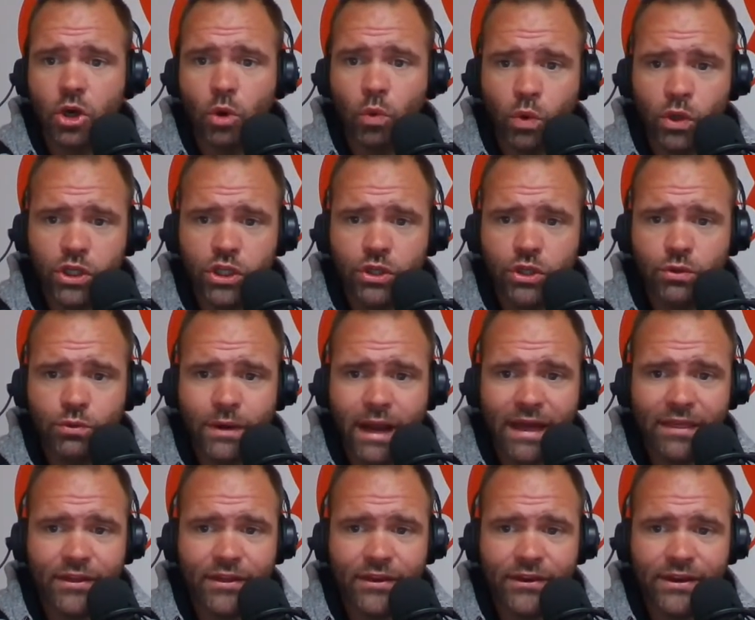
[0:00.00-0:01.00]
Would you
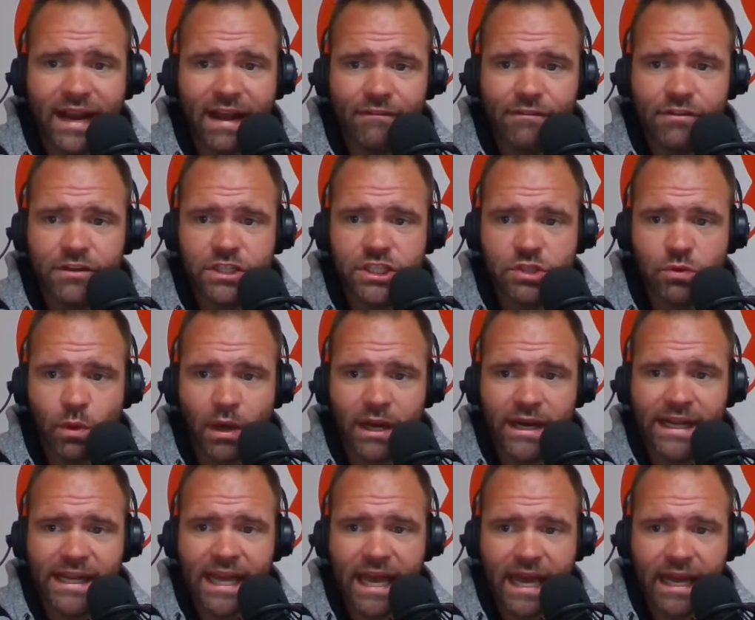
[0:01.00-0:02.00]
rather never sweat
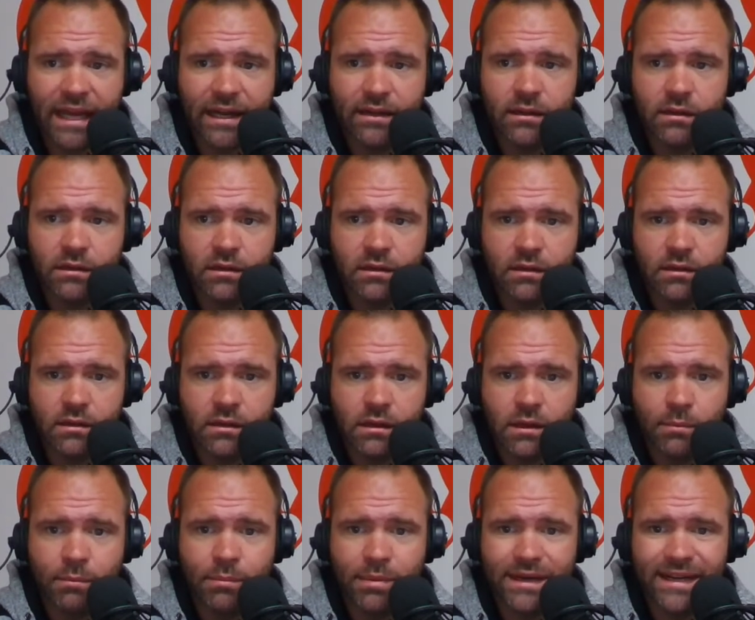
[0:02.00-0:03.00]
again,
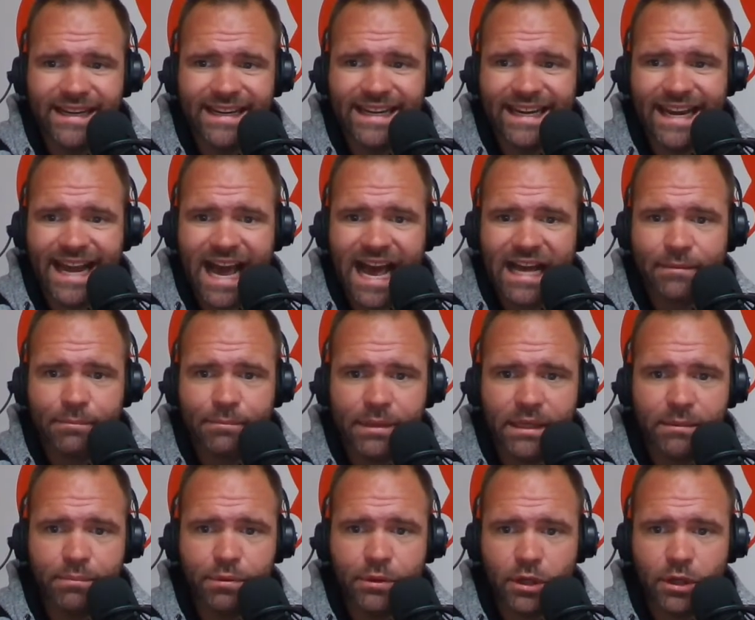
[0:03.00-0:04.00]
but not
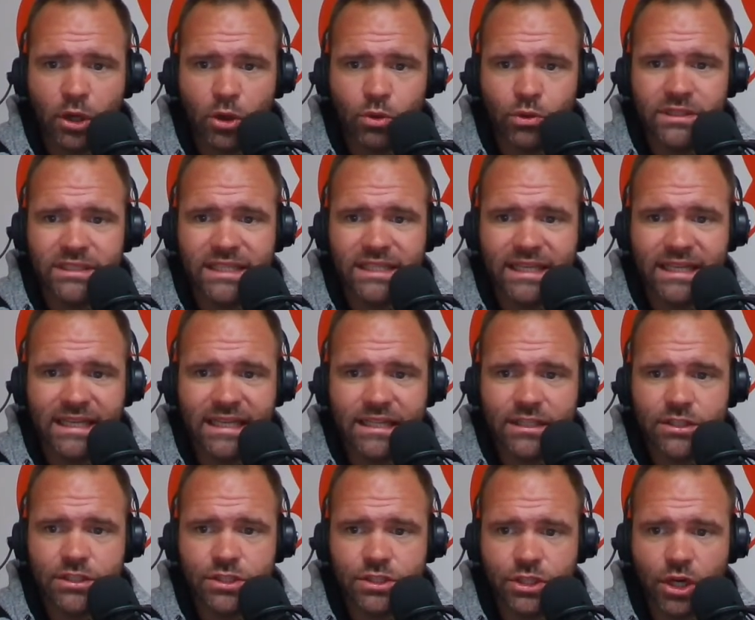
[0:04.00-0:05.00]
be prone to
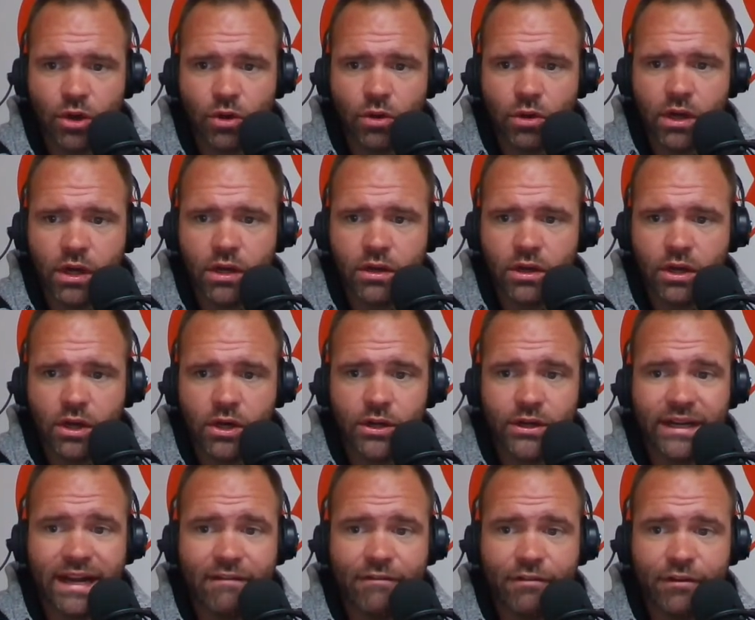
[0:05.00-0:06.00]
heat stroke, or
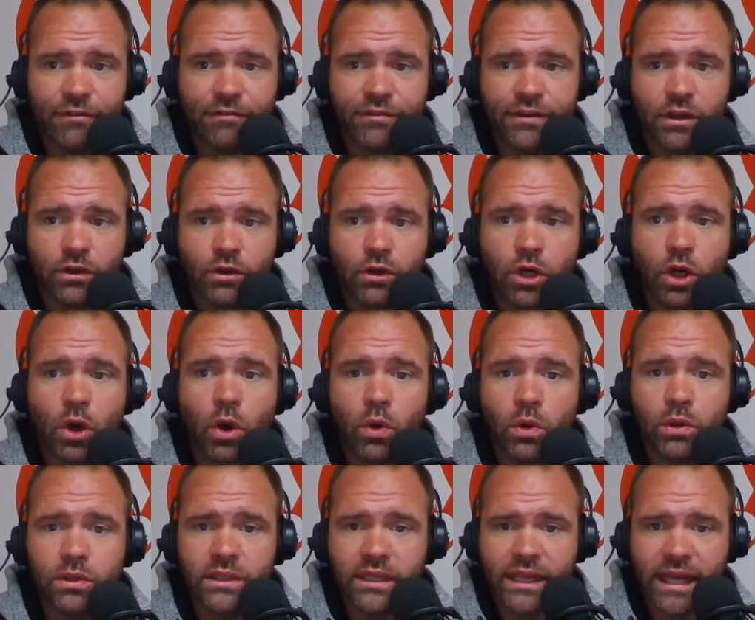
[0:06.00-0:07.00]
never feel
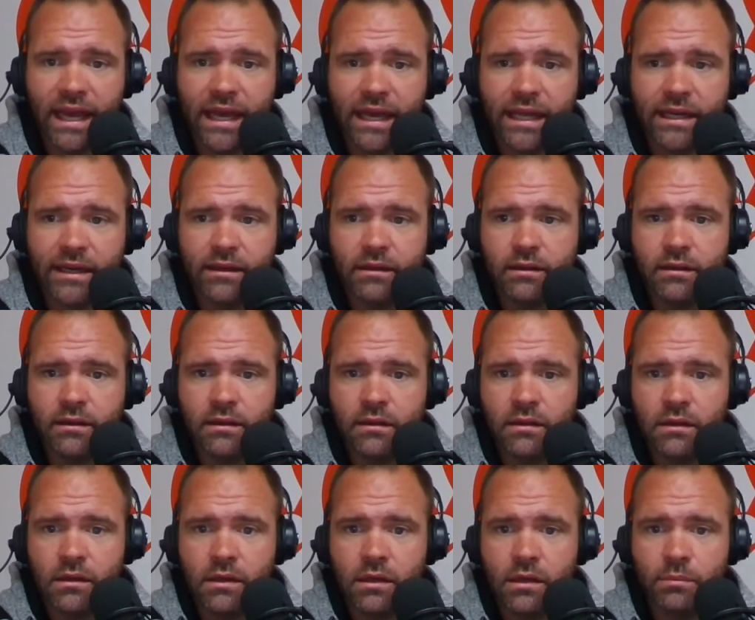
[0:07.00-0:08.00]
cold again,
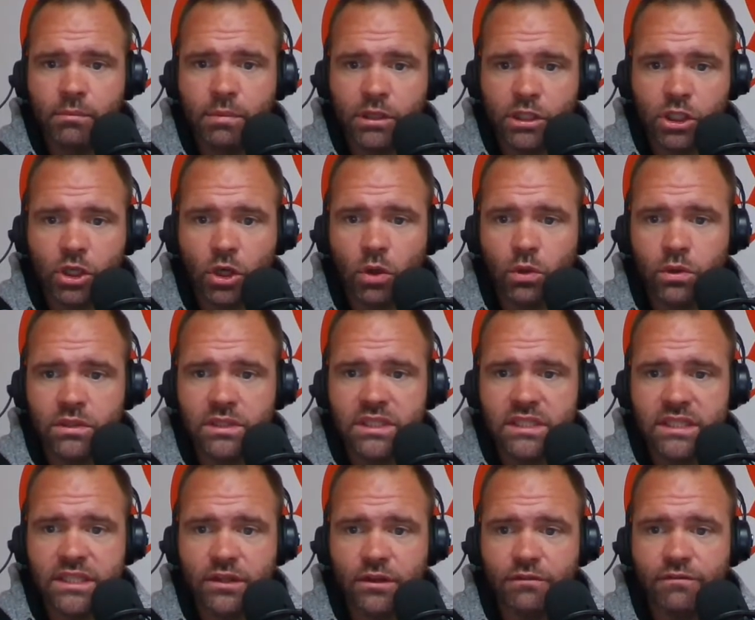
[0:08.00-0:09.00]
but cold
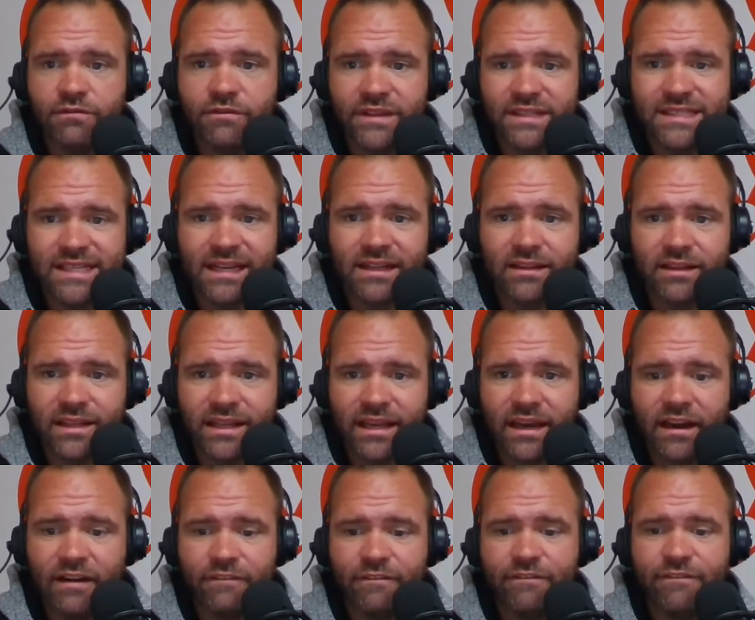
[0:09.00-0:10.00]
still physically
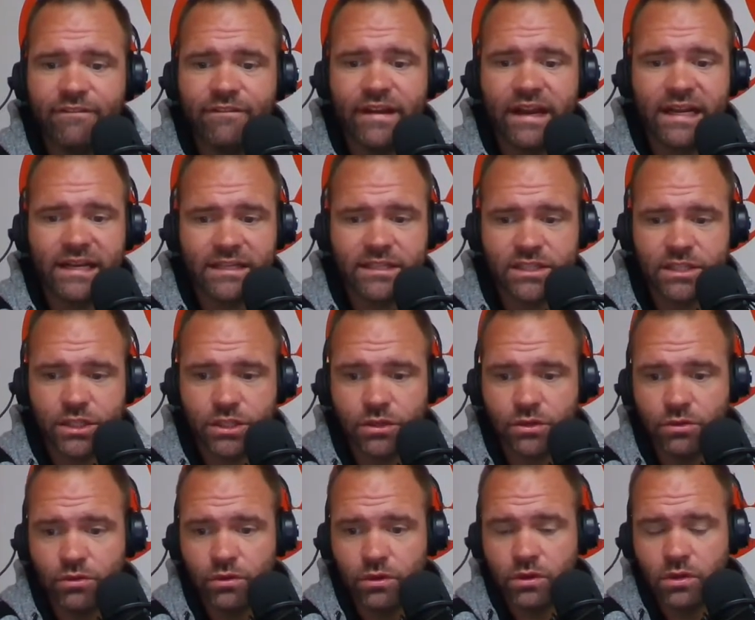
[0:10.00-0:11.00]
affects
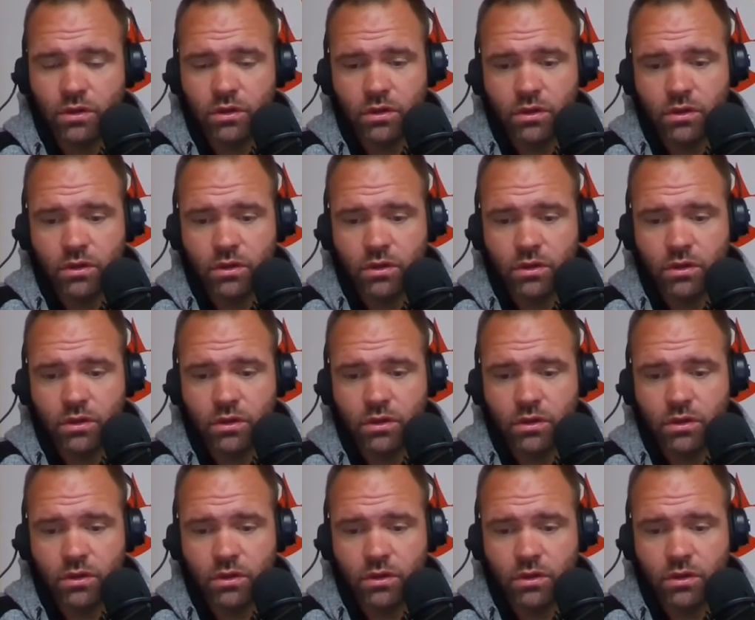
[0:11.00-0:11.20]
you?